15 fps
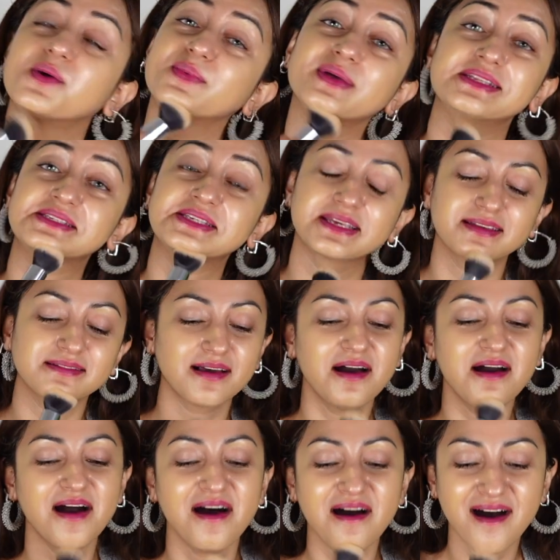We'll see.
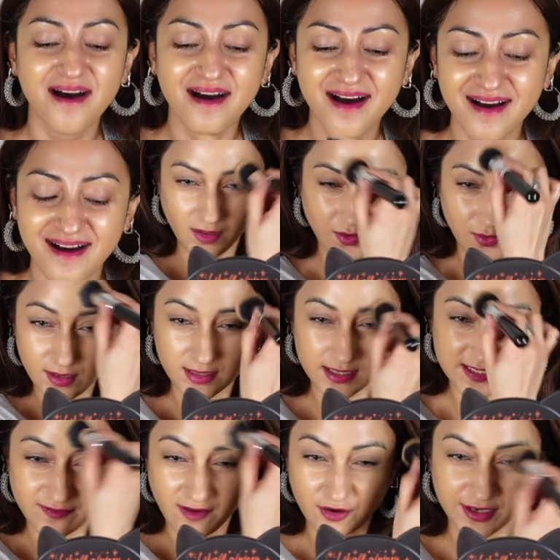Okay,
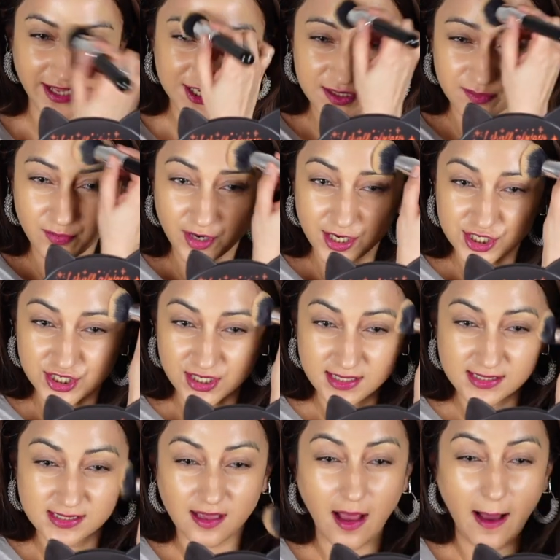this foundation brush
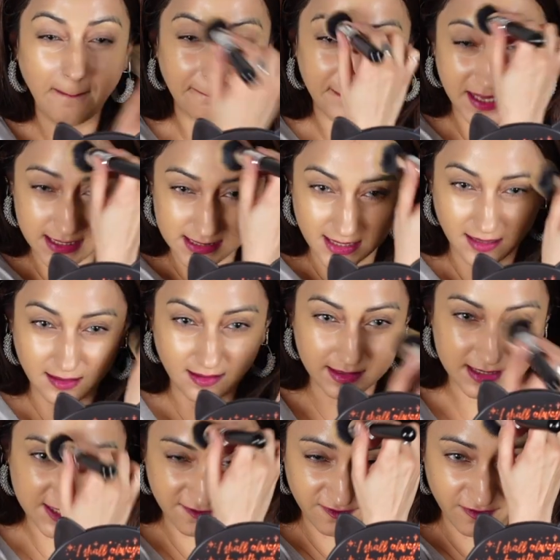is amazing.
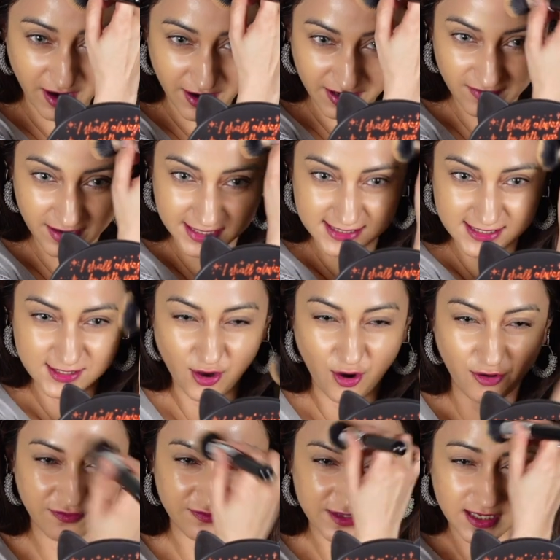It's very very
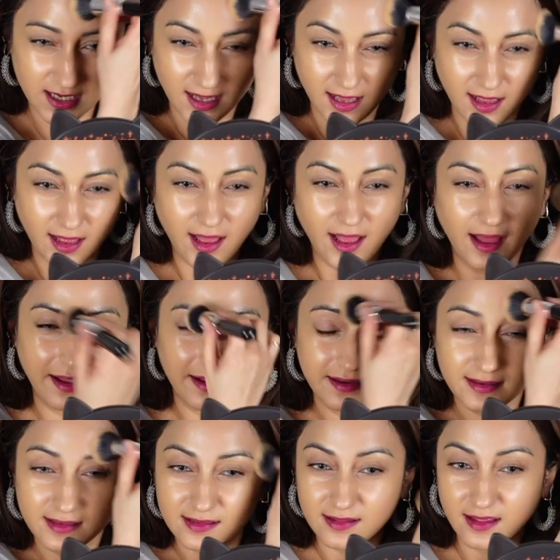soft
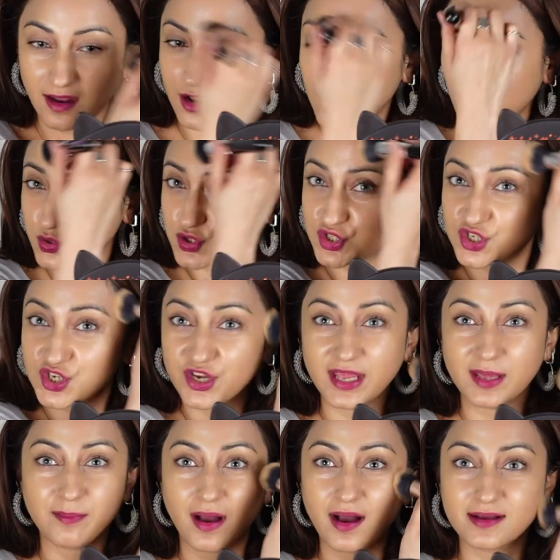and there are no
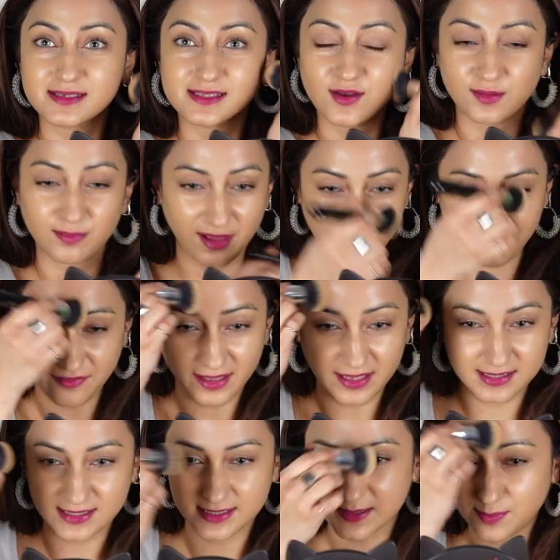streak marks on my
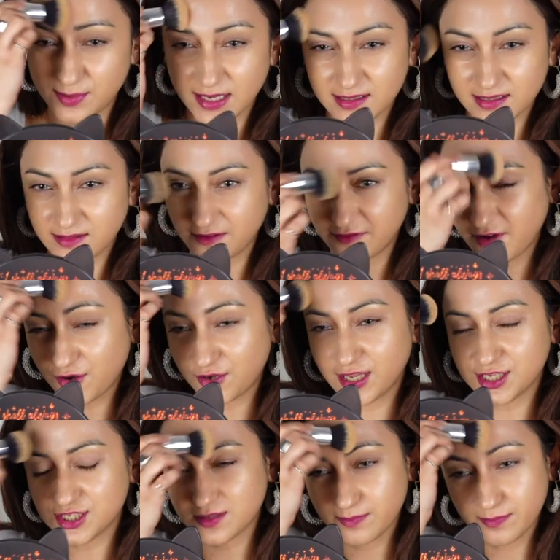face. It's blended the
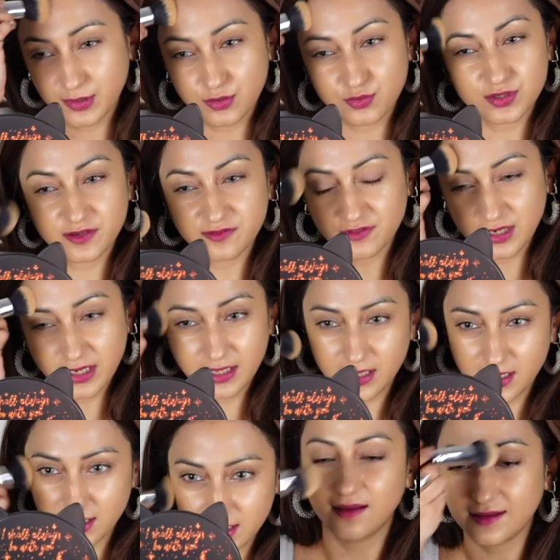foundation
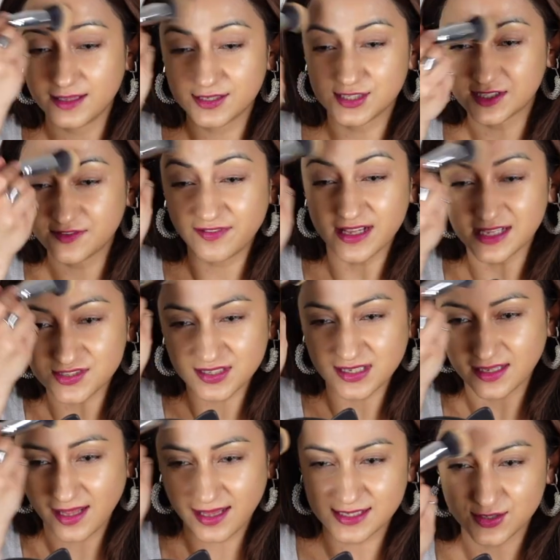beautifully. It just feels
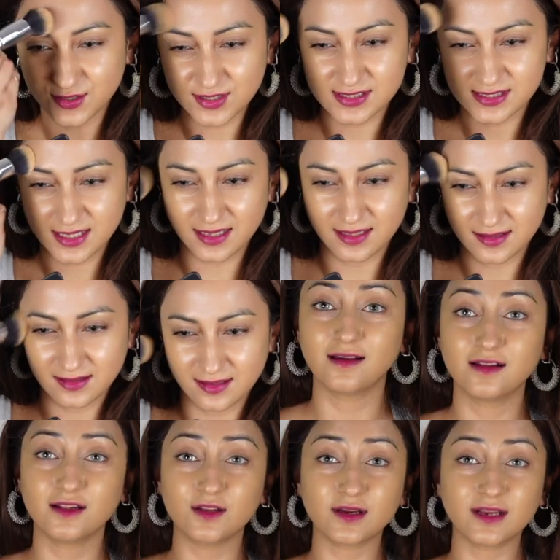really nice on the skin.
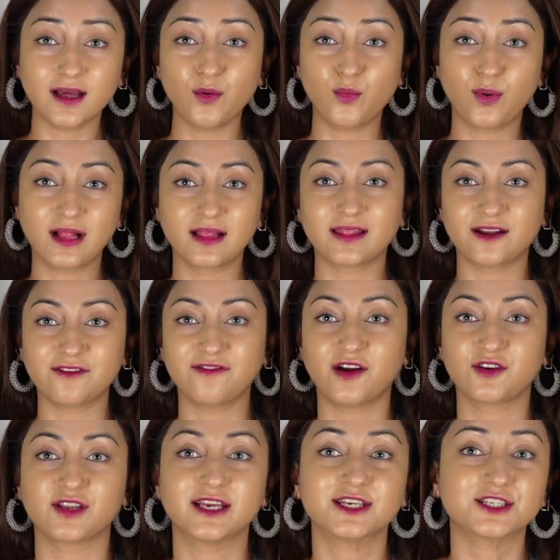Look at how well that
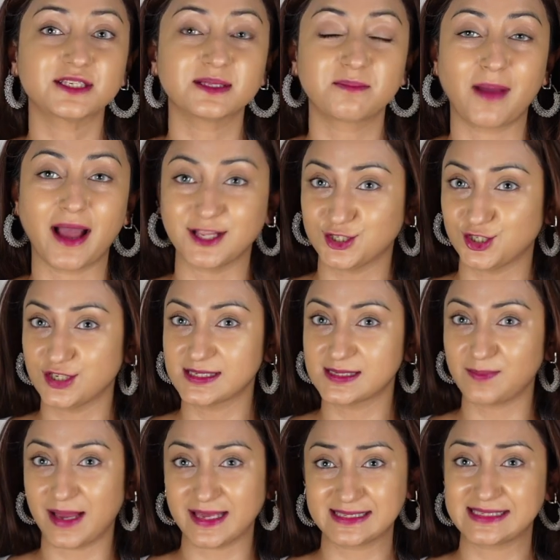foundation matches
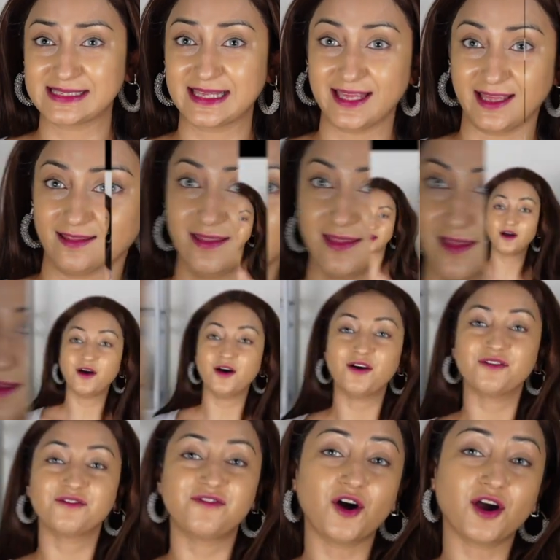my skin.
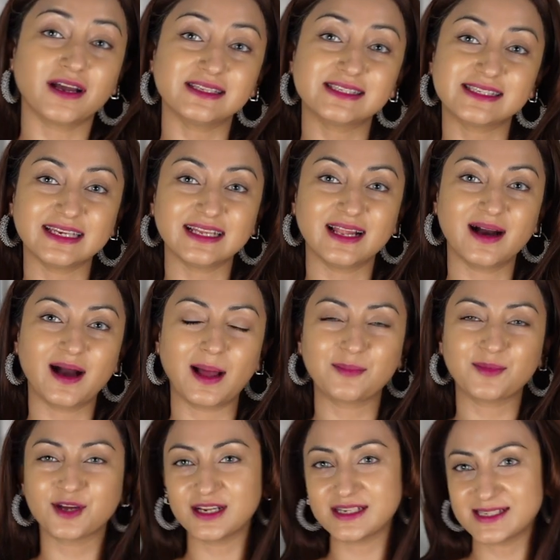For concealer,
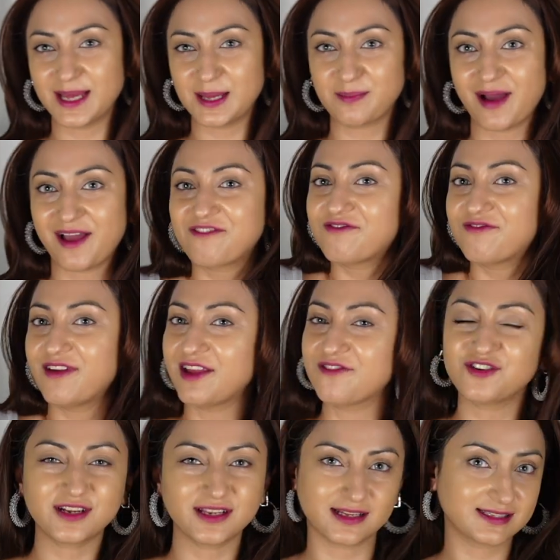I'm gonna take my
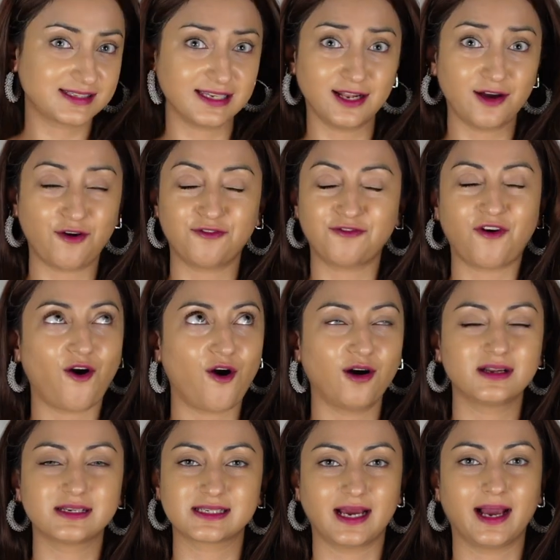favorite concealer of
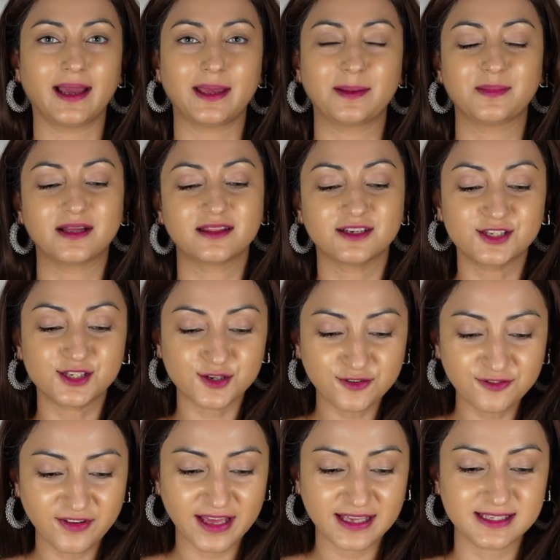all time, the
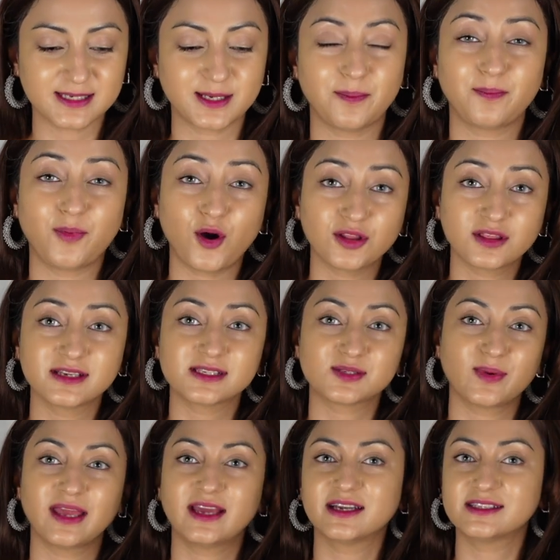Too Faced Born
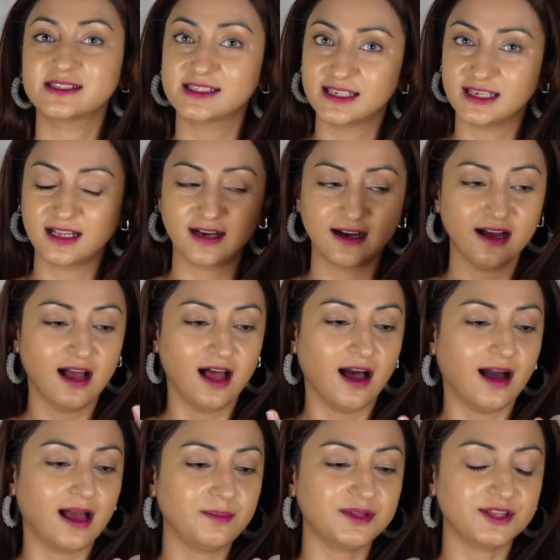This Way Concealer.
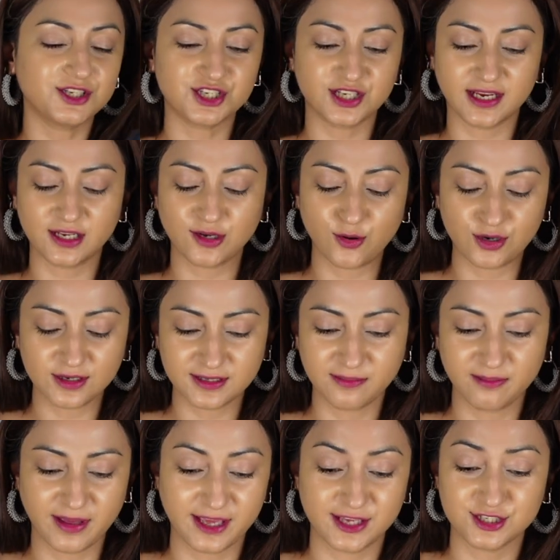I'm in the shade
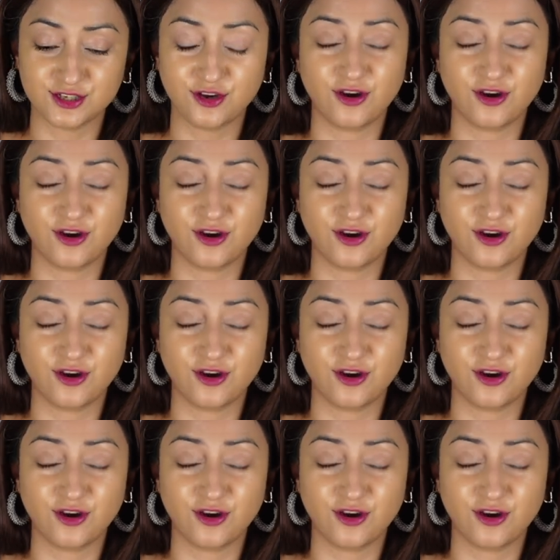Golden Beige.